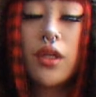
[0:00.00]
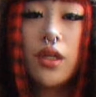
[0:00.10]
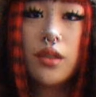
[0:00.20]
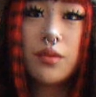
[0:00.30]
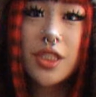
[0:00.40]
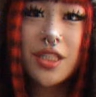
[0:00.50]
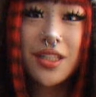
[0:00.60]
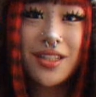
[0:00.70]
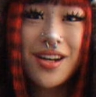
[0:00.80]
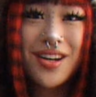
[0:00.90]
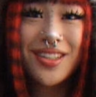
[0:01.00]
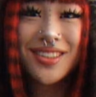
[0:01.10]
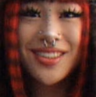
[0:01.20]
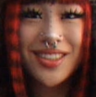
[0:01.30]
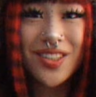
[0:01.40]
What's good, y'all?
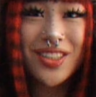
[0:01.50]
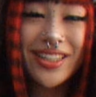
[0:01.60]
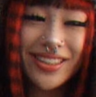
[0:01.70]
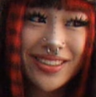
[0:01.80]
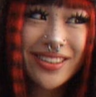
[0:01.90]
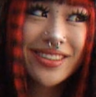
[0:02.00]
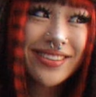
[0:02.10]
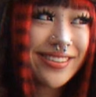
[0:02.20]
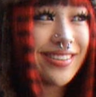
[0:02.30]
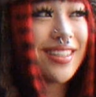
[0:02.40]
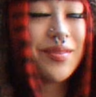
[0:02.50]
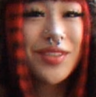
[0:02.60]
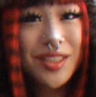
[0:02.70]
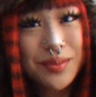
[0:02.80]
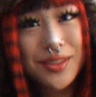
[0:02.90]
So like, I'm in the
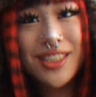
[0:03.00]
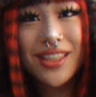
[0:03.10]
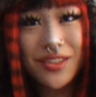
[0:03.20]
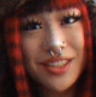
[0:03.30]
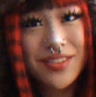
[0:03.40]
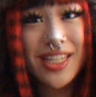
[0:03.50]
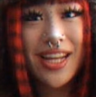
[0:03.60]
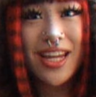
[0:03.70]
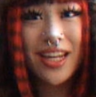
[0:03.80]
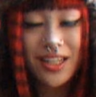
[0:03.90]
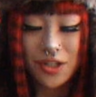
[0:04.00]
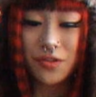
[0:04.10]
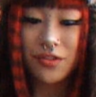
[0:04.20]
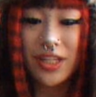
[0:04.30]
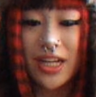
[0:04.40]
mood to thrift today.
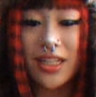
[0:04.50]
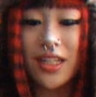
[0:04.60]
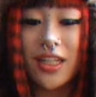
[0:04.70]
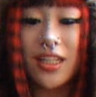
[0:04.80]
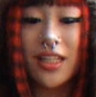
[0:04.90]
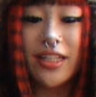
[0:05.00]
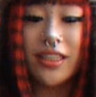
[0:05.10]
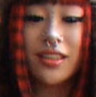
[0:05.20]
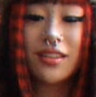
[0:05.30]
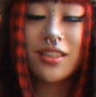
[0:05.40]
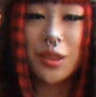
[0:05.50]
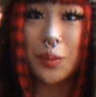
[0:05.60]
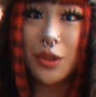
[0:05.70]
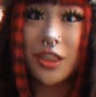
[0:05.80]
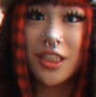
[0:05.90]
Hopefully I could get like some
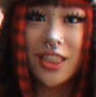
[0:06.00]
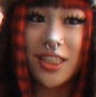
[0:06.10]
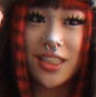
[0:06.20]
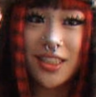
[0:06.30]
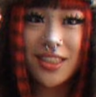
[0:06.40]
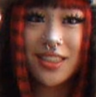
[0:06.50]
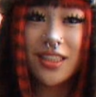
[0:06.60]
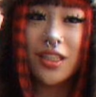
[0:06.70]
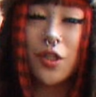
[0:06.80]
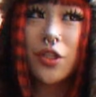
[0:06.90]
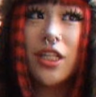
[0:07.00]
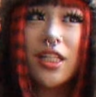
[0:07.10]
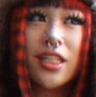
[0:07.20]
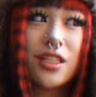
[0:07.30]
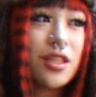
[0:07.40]
good shit. Low-key, like
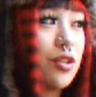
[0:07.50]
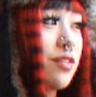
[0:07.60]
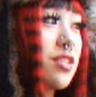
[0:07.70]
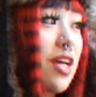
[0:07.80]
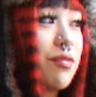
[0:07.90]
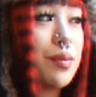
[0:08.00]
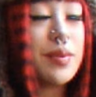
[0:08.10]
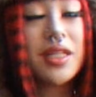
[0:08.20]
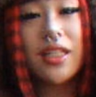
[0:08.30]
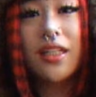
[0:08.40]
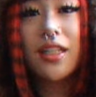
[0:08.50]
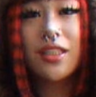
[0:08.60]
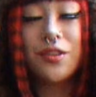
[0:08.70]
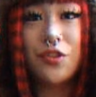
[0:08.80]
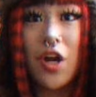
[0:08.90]
the thrifts have been like
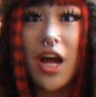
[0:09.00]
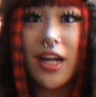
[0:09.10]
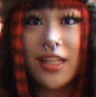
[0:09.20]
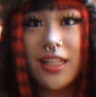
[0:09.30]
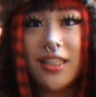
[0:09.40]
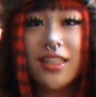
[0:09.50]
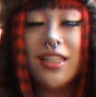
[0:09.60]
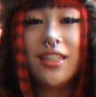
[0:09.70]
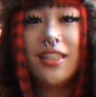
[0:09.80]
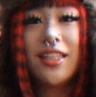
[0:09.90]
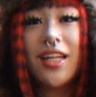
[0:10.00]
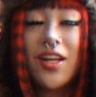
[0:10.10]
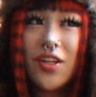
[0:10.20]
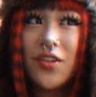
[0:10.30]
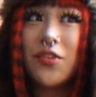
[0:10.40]
dry lately,
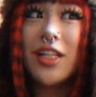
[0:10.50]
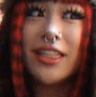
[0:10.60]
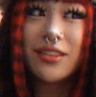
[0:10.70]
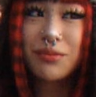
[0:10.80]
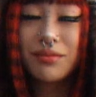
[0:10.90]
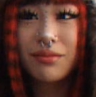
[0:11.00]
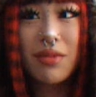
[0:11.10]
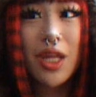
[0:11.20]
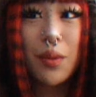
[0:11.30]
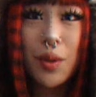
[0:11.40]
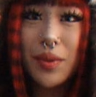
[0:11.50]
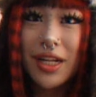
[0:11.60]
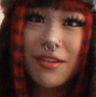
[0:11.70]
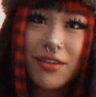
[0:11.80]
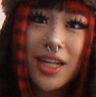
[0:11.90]
but like I'm hoping I
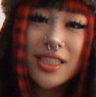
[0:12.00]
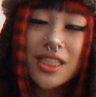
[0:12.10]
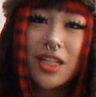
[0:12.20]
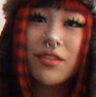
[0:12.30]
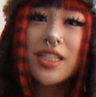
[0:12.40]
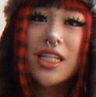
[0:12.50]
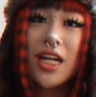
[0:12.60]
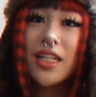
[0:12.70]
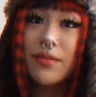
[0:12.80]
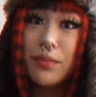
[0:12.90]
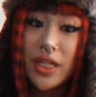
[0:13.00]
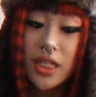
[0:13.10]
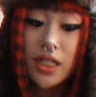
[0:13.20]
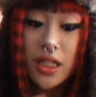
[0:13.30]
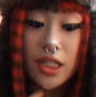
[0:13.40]
find stuff because I've been
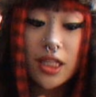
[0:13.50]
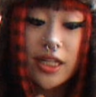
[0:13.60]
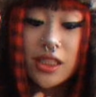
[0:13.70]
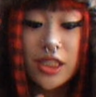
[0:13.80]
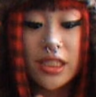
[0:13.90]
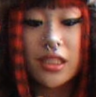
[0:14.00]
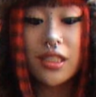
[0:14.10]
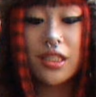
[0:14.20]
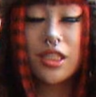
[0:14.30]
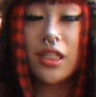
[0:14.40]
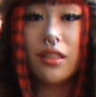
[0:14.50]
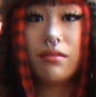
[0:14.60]
needing like jeans and shit,